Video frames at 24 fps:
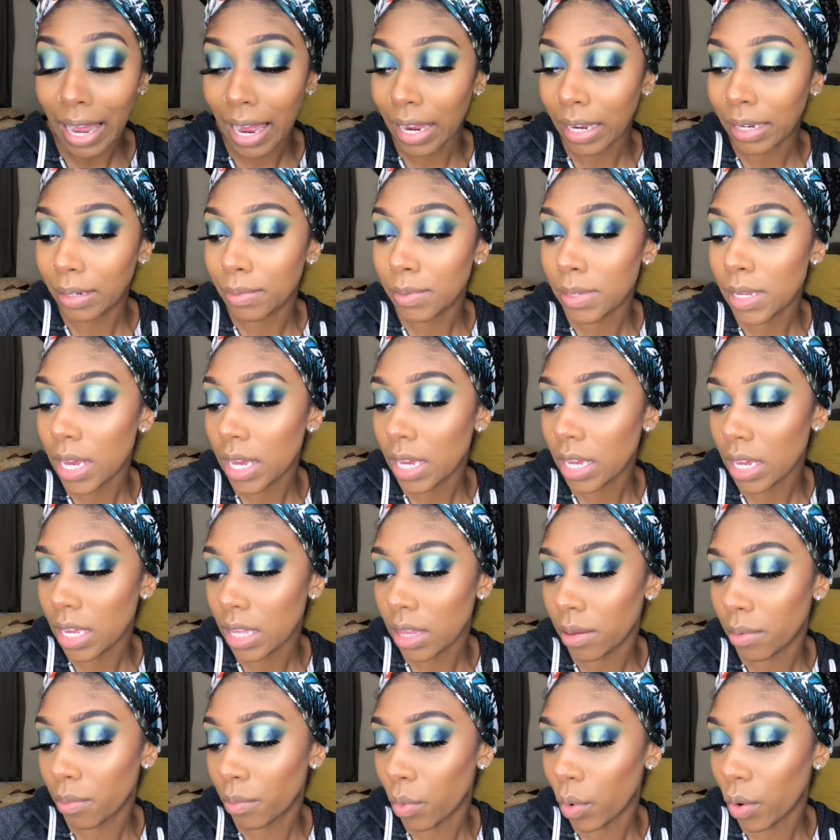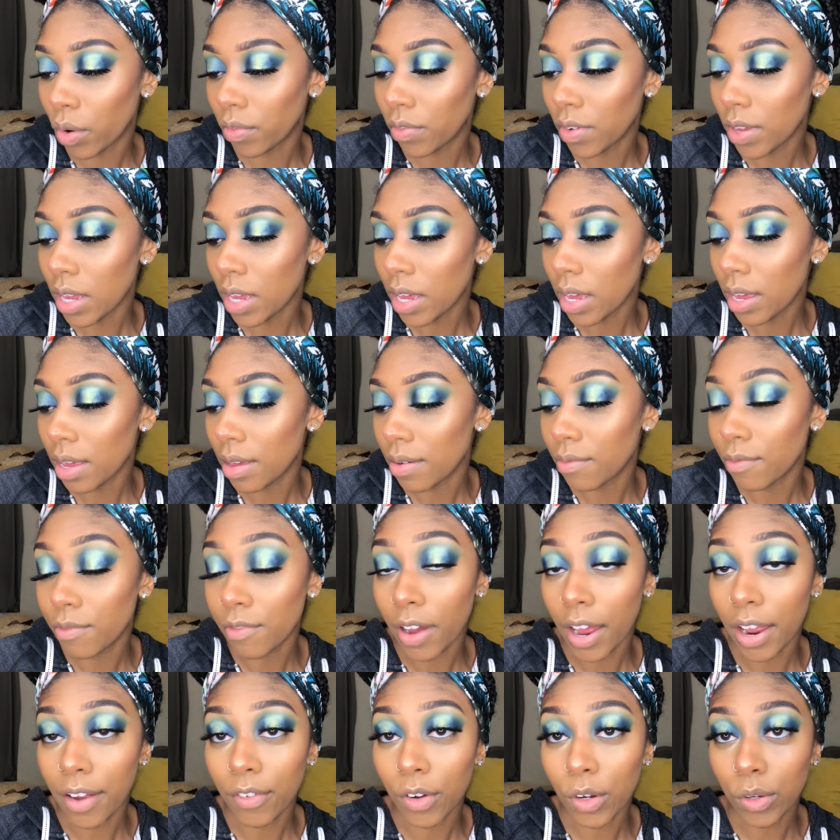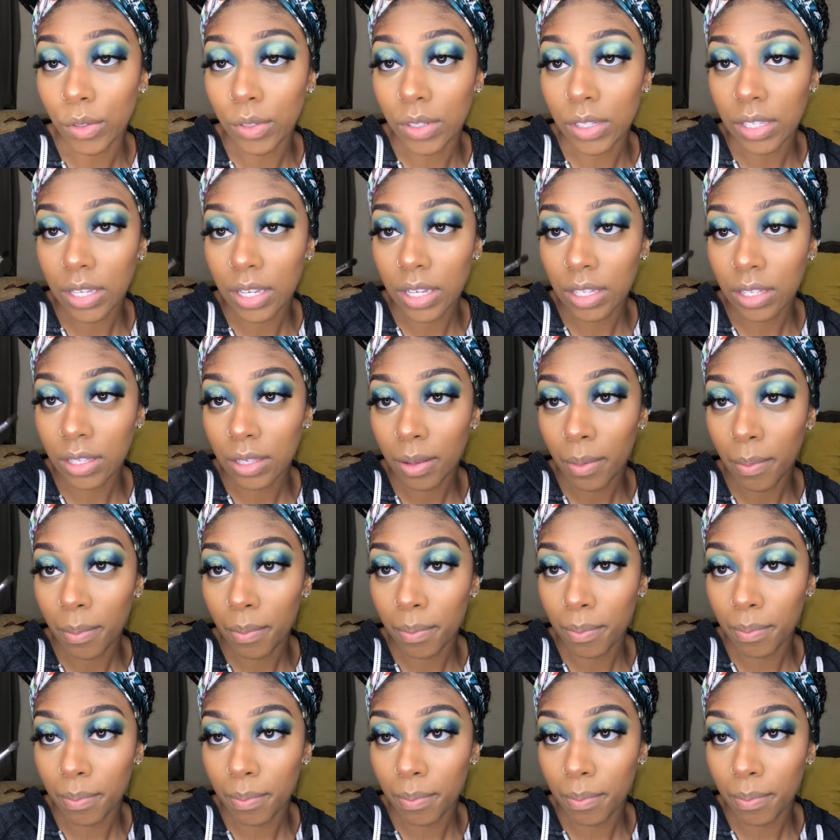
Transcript: I am taking the Morphe M506